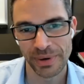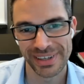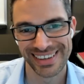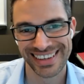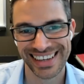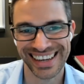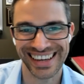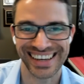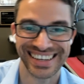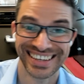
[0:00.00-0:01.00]
know?
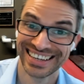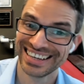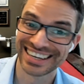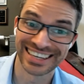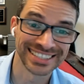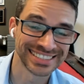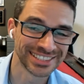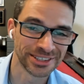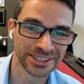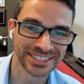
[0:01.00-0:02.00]
Yeah,
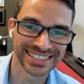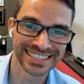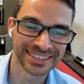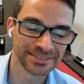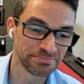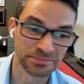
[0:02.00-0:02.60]
seriously, no.